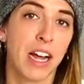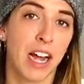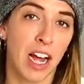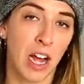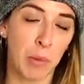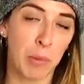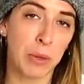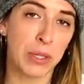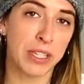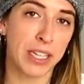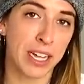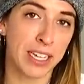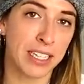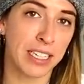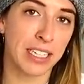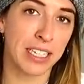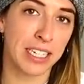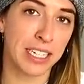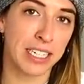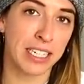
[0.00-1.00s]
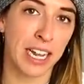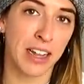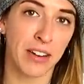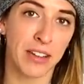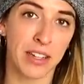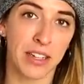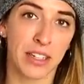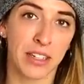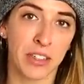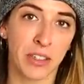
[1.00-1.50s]
I'll put that in the link down
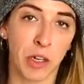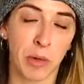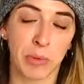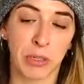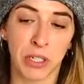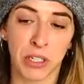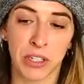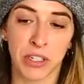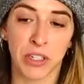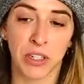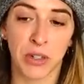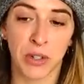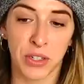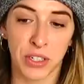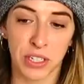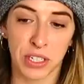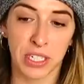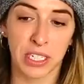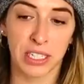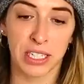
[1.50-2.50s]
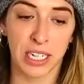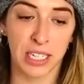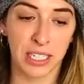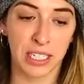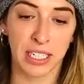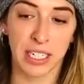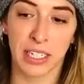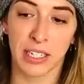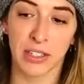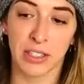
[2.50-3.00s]
in the description so you can just click that
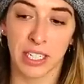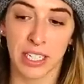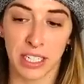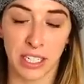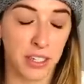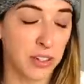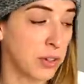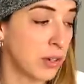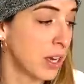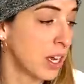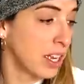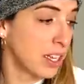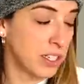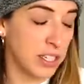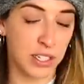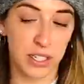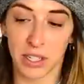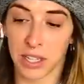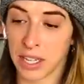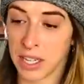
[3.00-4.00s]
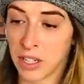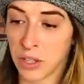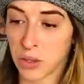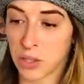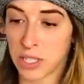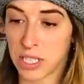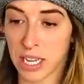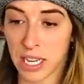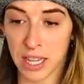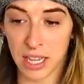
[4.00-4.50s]
link and it'll take you to, and you'll
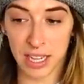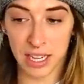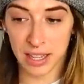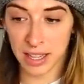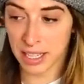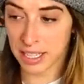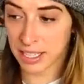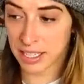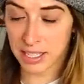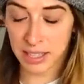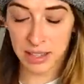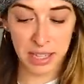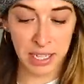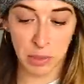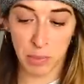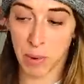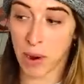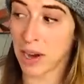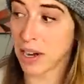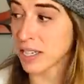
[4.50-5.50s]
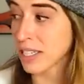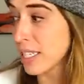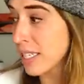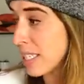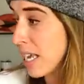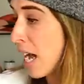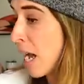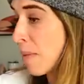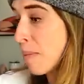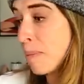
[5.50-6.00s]
see the, these, these products
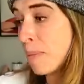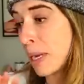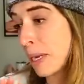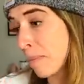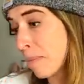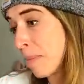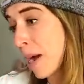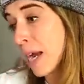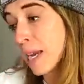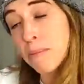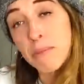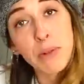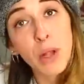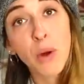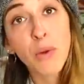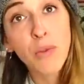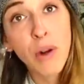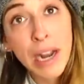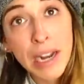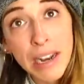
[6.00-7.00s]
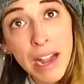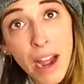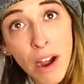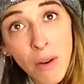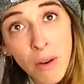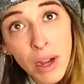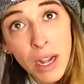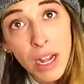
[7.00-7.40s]
because I'm being mind blown right now.